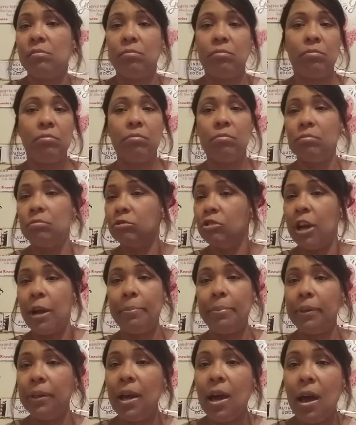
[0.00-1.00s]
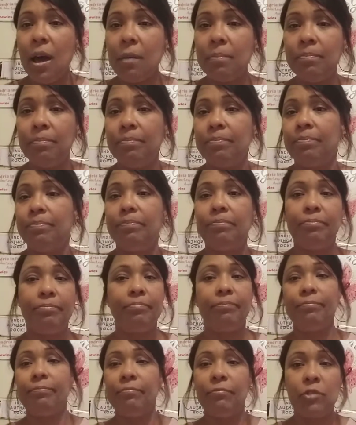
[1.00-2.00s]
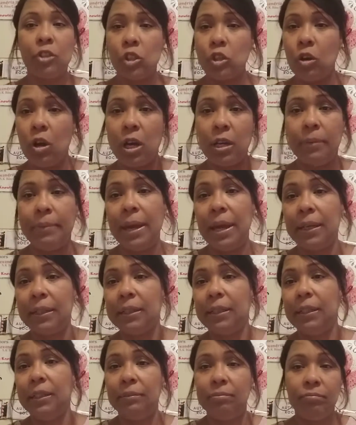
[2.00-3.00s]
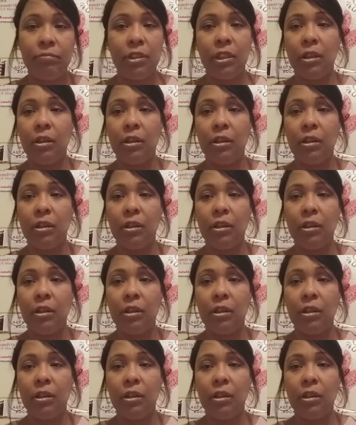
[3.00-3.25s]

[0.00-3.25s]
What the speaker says: wrap it up. So automatically, you know,